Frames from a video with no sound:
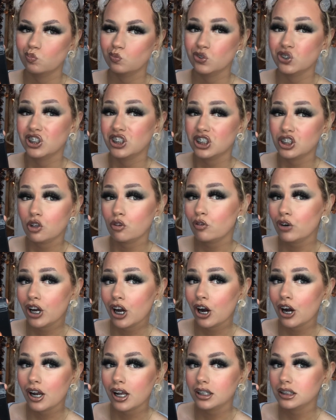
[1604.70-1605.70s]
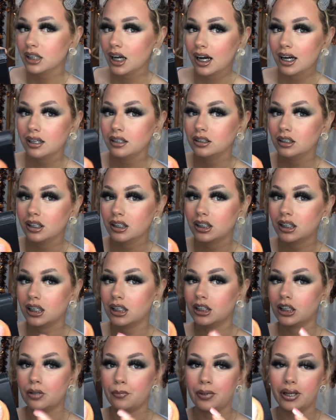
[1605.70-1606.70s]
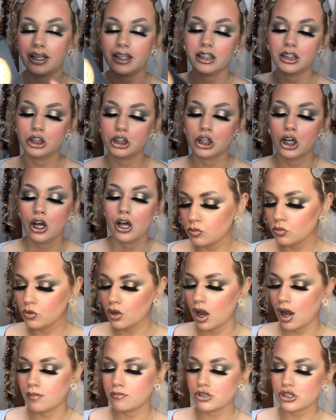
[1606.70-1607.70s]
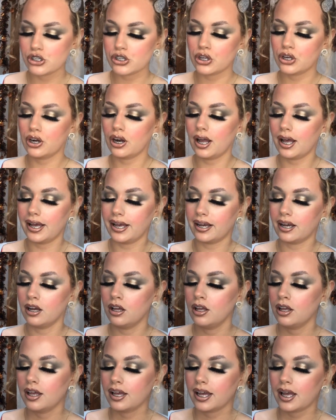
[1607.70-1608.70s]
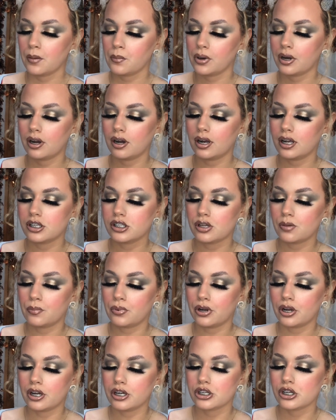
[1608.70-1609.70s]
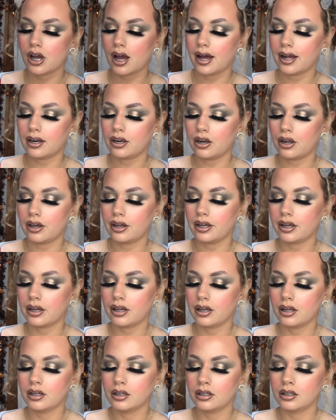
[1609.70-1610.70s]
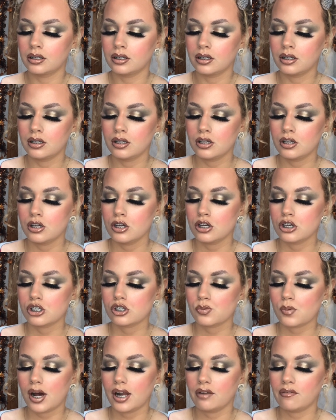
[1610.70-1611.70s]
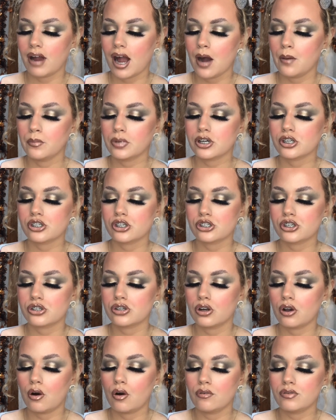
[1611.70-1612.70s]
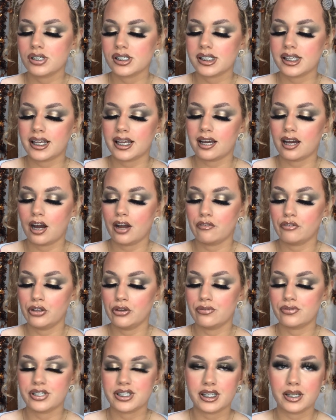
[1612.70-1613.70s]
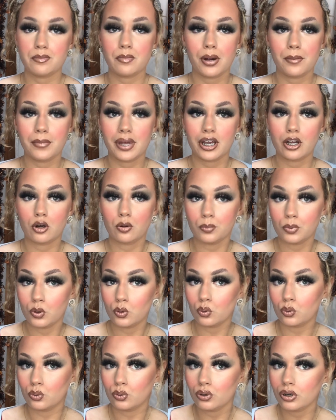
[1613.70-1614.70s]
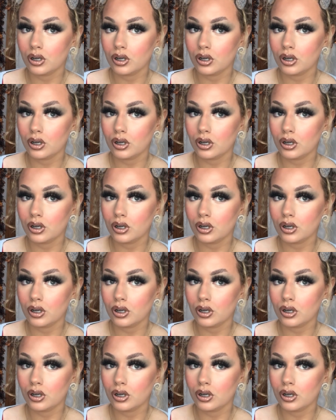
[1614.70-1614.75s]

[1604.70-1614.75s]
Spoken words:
silvery highlighter, and then the peach. I'm just going to like get my highlighter brush and like swirl around, because obviously if you've seen my makeup haul